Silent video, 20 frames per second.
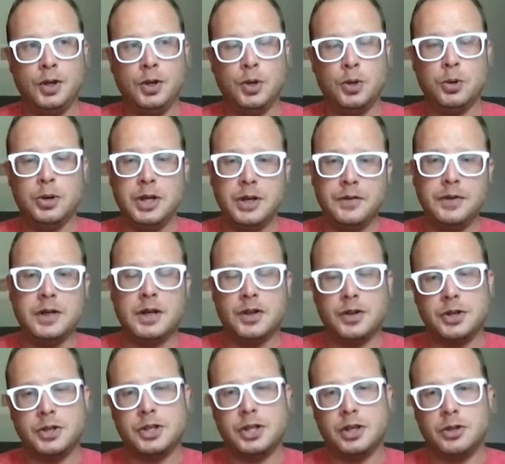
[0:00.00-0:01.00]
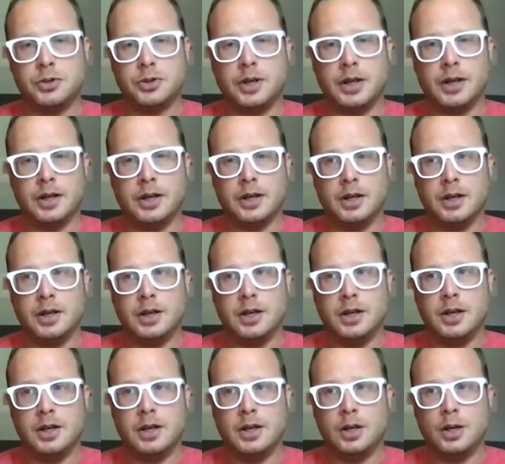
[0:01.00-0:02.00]
or even other children
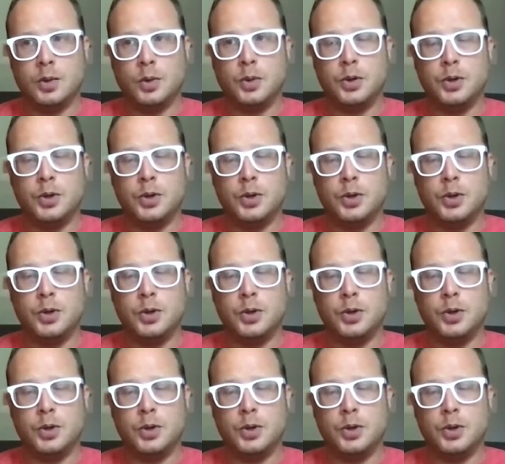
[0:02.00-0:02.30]
will